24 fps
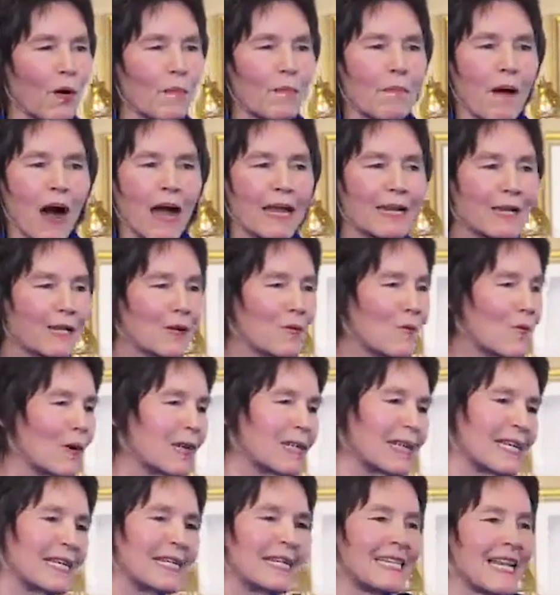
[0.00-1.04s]
mighty
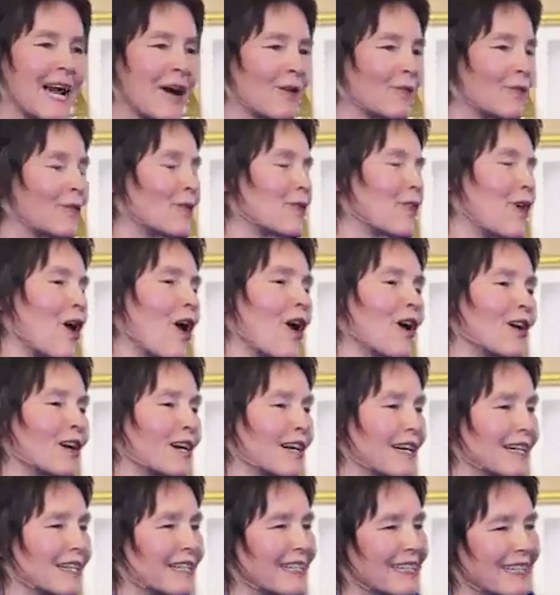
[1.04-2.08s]
wind down the
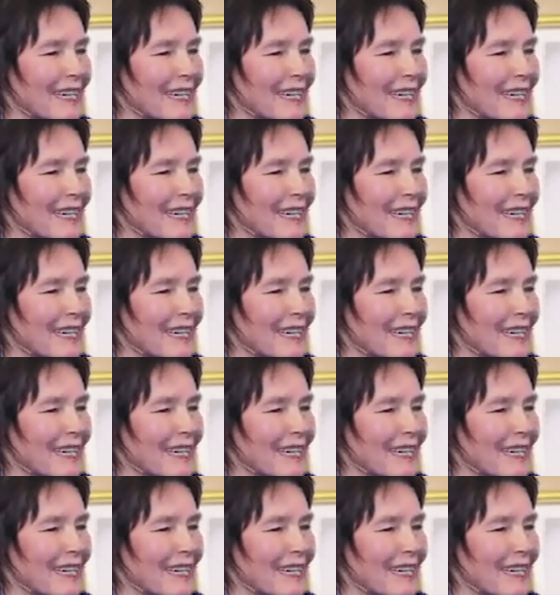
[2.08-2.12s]
Ganga